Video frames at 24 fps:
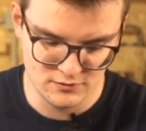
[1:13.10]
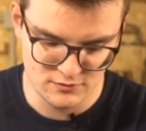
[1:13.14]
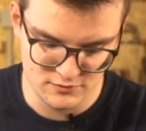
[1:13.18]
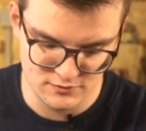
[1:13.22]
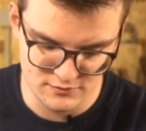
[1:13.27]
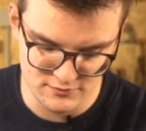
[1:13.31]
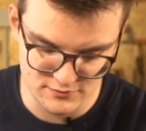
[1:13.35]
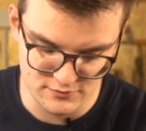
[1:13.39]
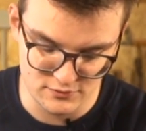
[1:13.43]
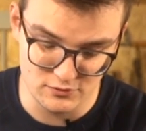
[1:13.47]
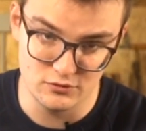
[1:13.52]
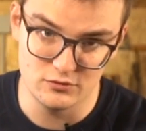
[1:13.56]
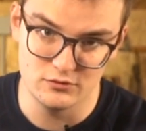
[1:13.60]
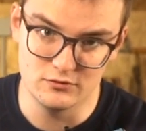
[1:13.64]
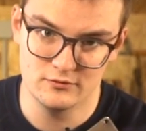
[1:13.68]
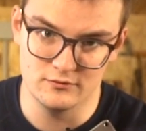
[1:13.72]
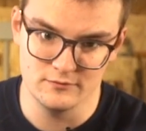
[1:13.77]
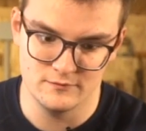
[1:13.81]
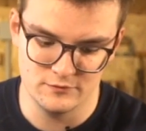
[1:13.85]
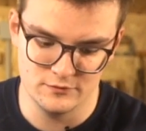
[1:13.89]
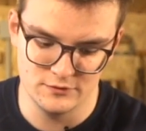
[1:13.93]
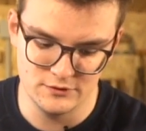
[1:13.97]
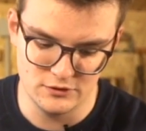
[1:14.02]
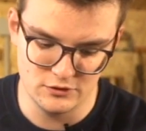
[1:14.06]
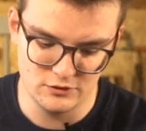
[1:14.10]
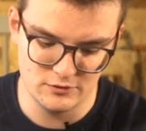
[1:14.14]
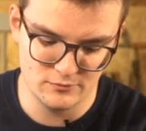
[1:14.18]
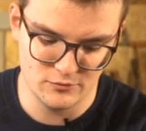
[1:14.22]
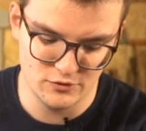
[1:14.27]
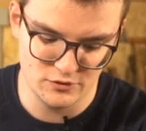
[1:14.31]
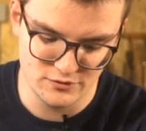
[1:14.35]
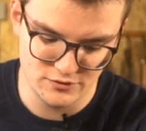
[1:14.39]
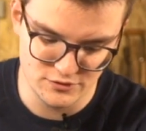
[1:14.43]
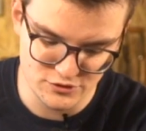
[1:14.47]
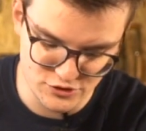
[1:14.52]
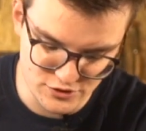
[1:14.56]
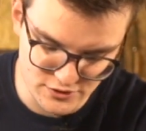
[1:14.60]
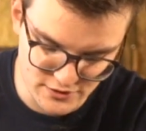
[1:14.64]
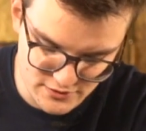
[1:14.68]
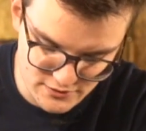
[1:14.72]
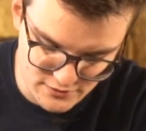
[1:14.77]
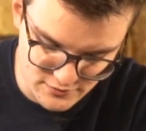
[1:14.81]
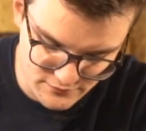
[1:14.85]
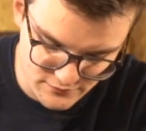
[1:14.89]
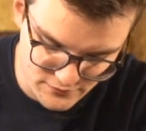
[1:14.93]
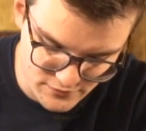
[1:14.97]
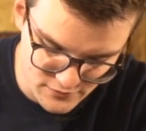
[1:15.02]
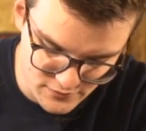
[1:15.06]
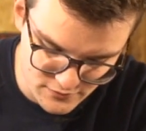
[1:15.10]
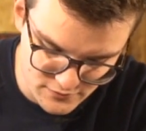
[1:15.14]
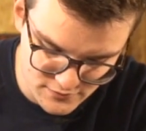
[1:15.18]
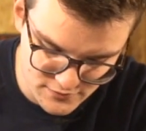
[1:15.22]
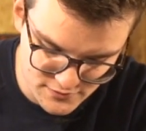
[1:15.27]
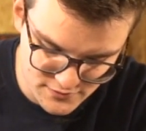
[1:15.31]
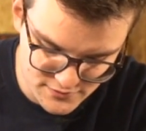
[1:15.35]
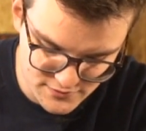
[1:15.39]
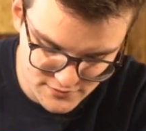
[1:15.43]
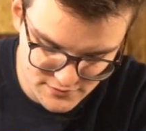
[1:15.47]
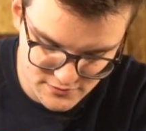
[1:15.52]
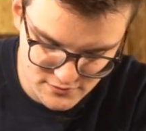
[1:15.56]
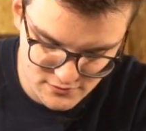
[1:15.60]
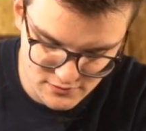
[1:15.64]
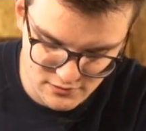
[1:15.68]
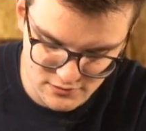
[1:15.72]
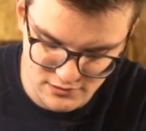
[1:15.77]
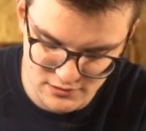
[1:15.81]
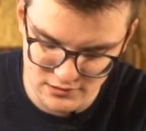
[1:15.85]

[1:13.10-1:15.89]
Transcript: So for now I'm gonna check if these